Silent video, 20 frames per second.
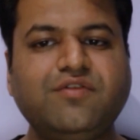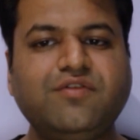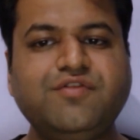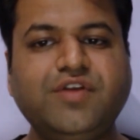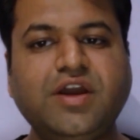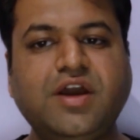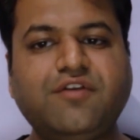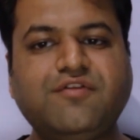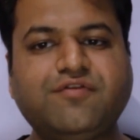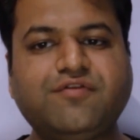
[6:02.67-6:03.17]

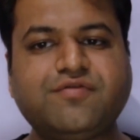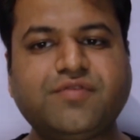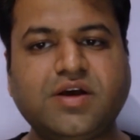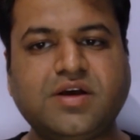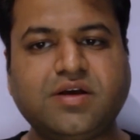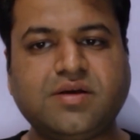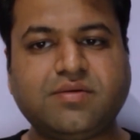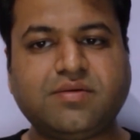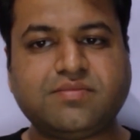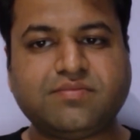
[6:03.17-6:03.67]
we have
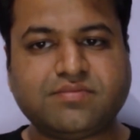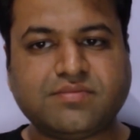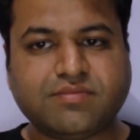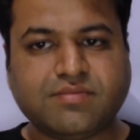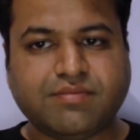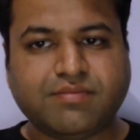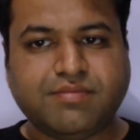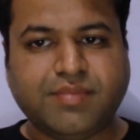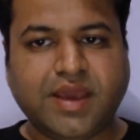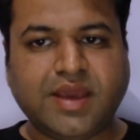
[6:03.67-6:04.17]
uh,
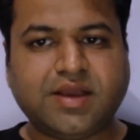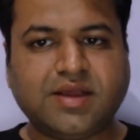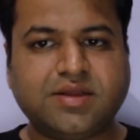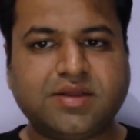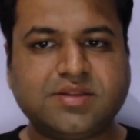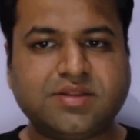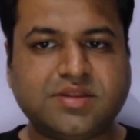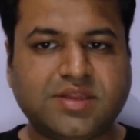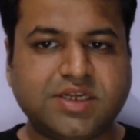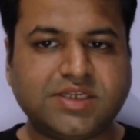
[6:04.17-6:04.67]
make
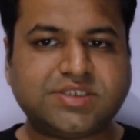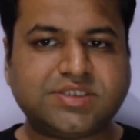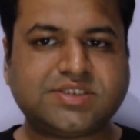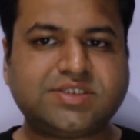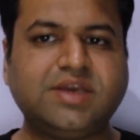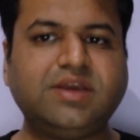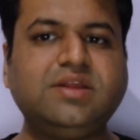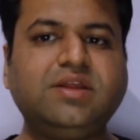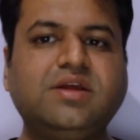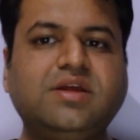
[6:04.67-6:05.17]
this
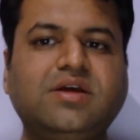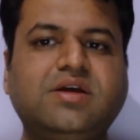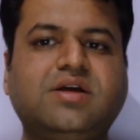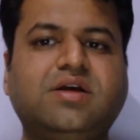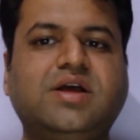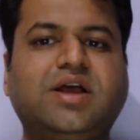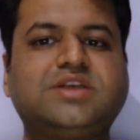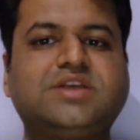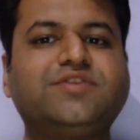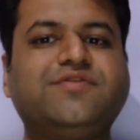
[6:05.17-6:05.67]
thing
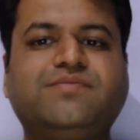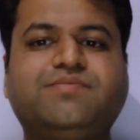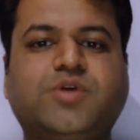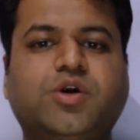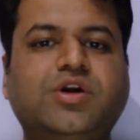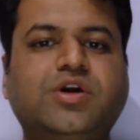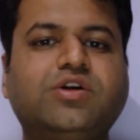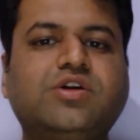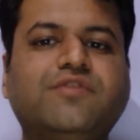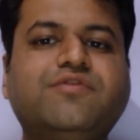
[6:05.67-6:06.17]
uh, as a
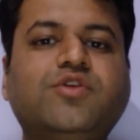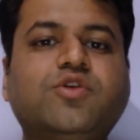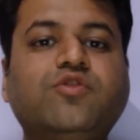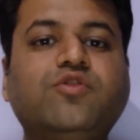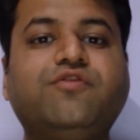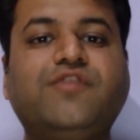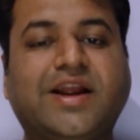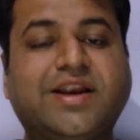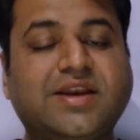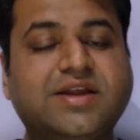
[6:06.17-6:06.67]
product of two
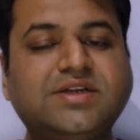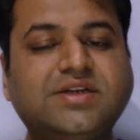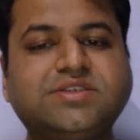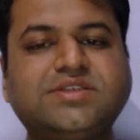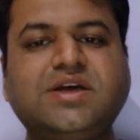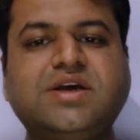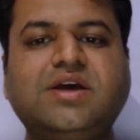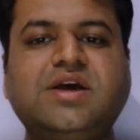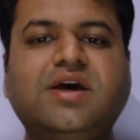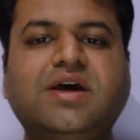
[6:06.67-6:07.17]
factors,
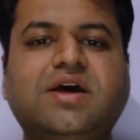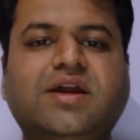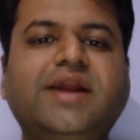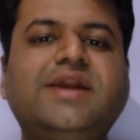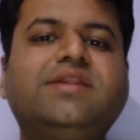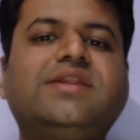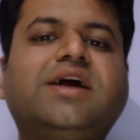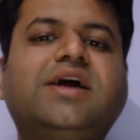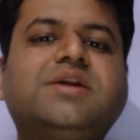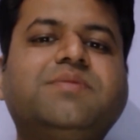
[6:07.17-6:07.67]

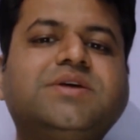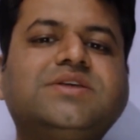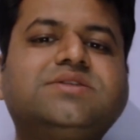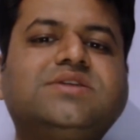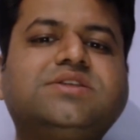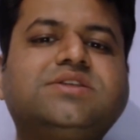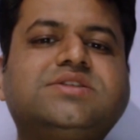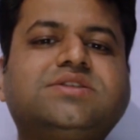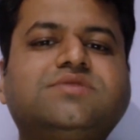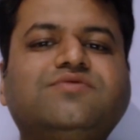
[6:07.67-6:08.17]
right? That means
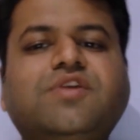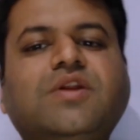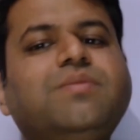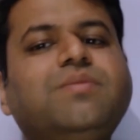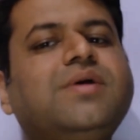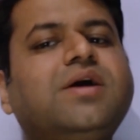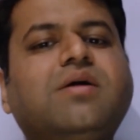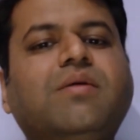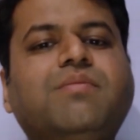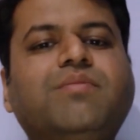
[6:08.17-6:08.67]
this will
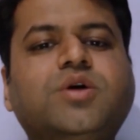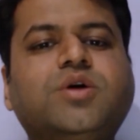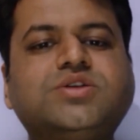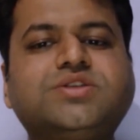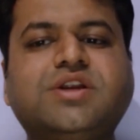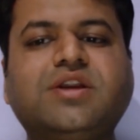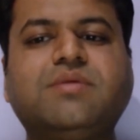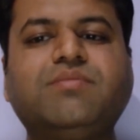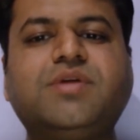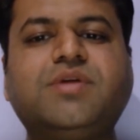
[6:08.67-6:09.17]
be a
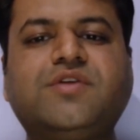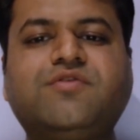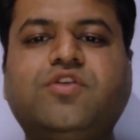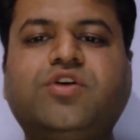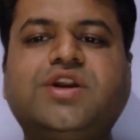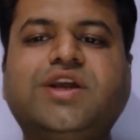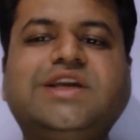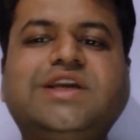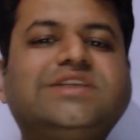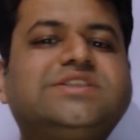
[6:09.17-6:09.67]
composite number
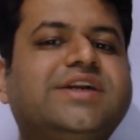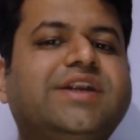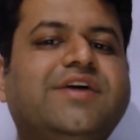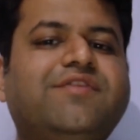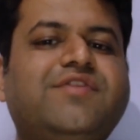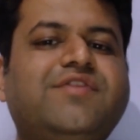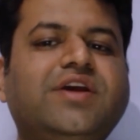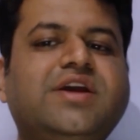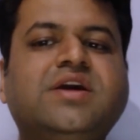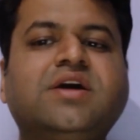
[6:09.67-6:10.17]
for each and
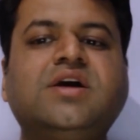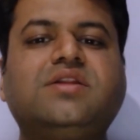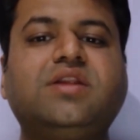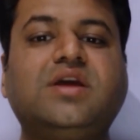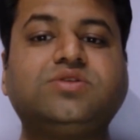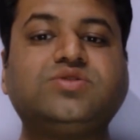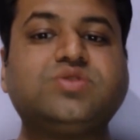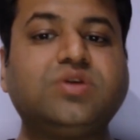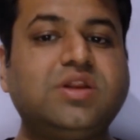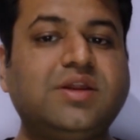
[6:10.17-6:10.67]
every
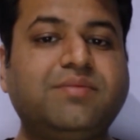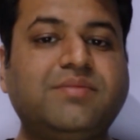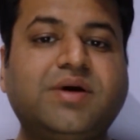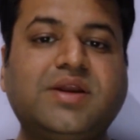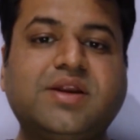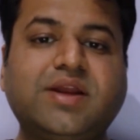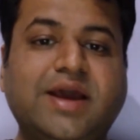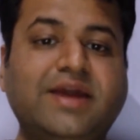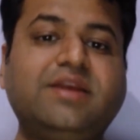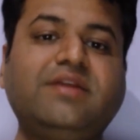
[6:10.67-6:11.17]
natural
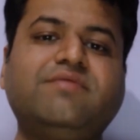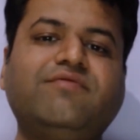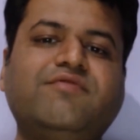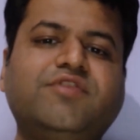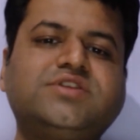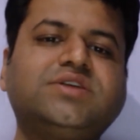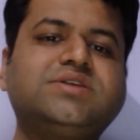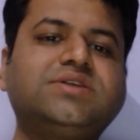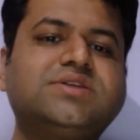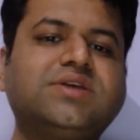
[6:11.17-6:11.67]
number n
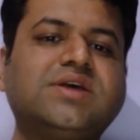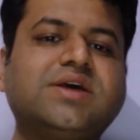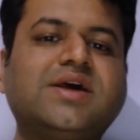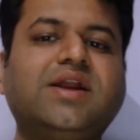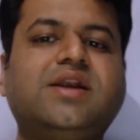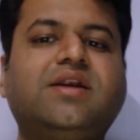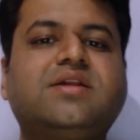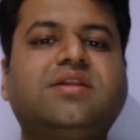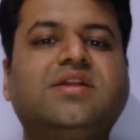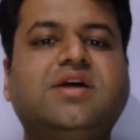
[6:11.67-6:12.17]
which is
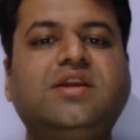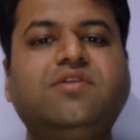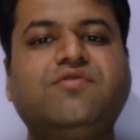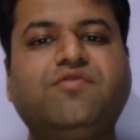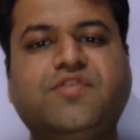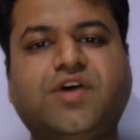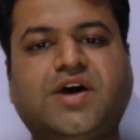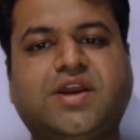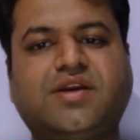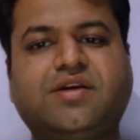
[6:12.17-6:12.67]
greater than
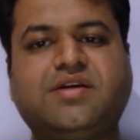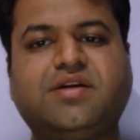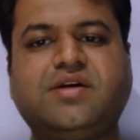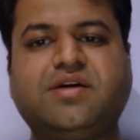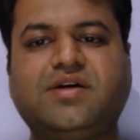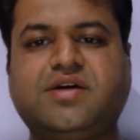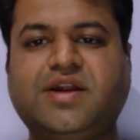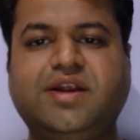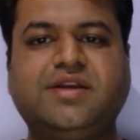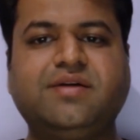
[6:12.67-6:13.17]
one,
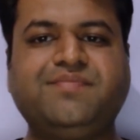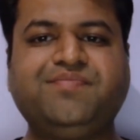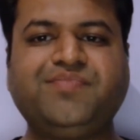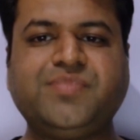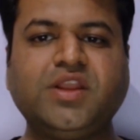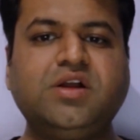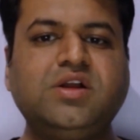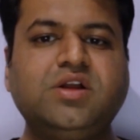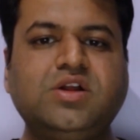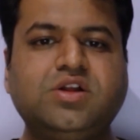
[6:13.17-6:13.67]
right?
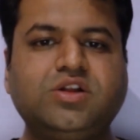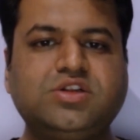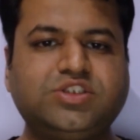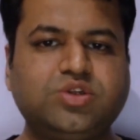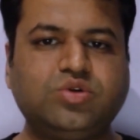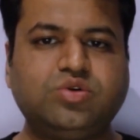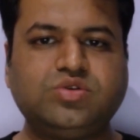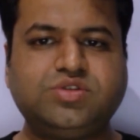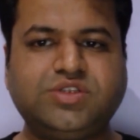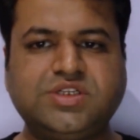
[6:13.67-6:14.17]

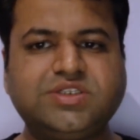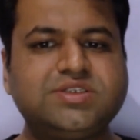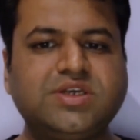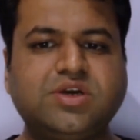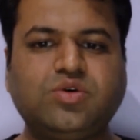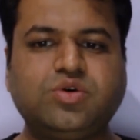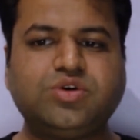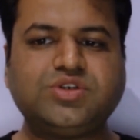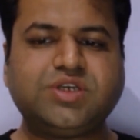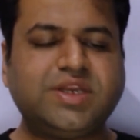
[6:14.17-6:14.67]
So this is the
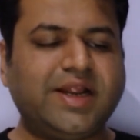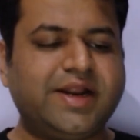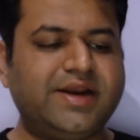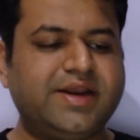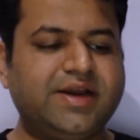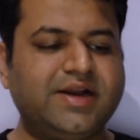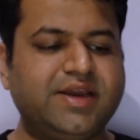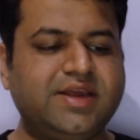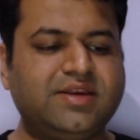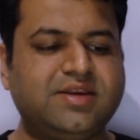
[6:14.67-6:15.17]
question. And
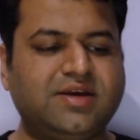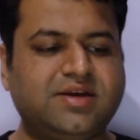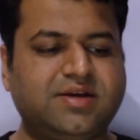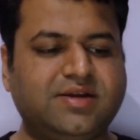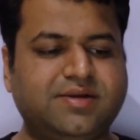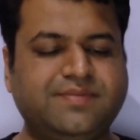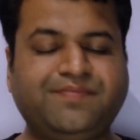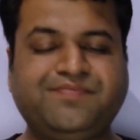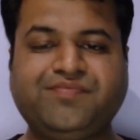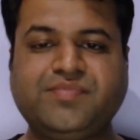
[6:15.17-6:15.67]
again, uh,